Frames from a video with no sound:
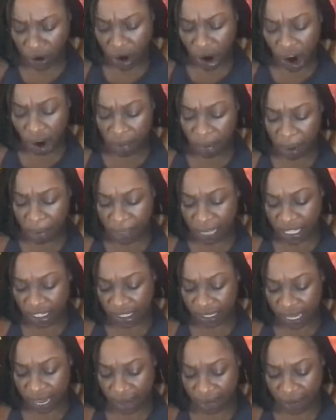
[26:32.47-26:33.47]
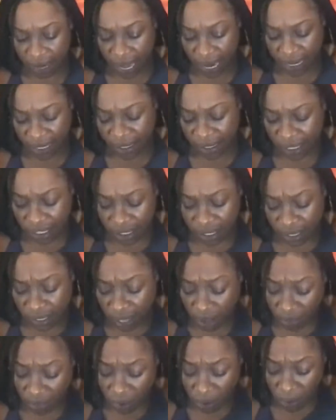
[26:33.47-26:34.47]
Or maybe they just have a lot of
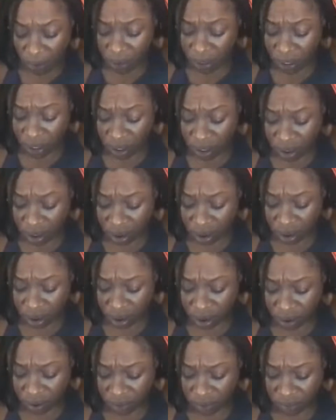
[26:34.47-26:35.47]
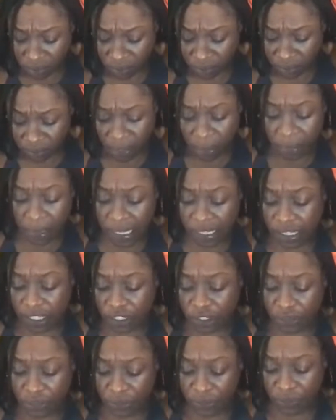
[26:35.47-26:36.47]
stuff going on. Maybe it's the
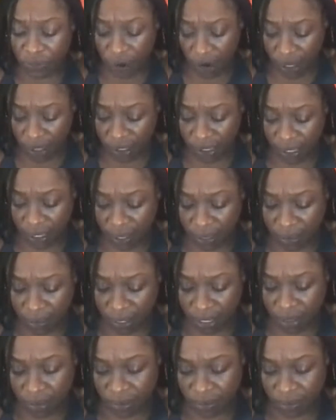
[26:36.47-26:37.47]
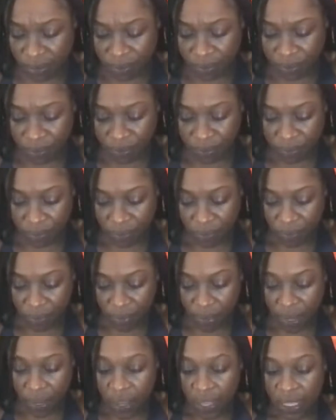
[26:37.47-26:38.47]
truth haunting them though.
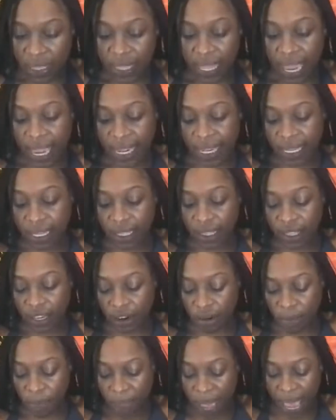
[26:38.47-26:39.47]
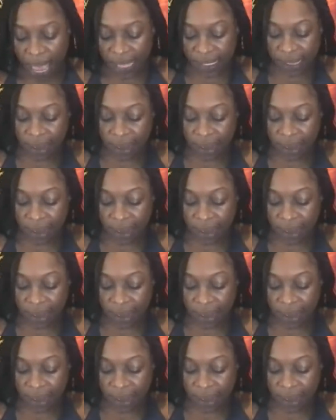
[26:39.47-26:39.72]
Like their past.